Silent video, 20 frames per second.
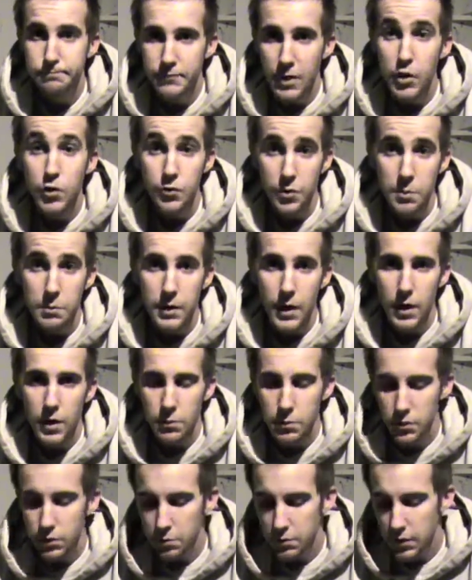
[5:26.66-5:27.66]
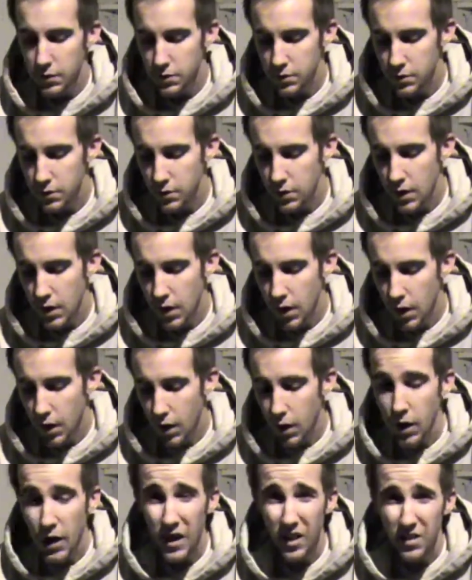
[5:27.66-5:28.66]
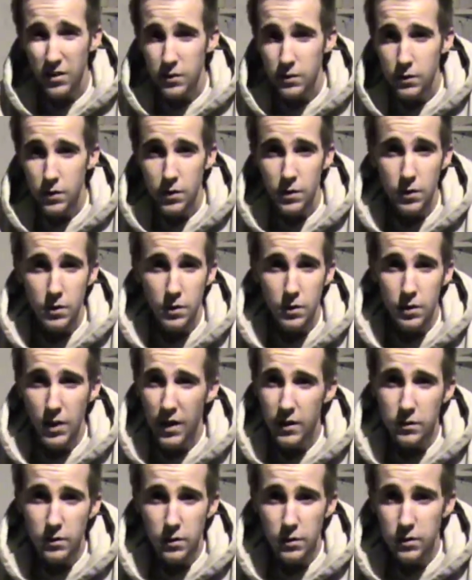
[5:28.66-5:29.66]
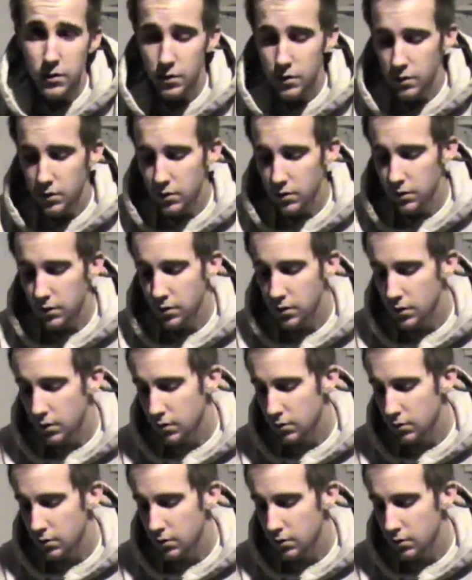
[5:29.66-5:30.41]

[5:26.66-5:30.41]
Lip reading: extremely high abuse potential. LSD, ecstasy,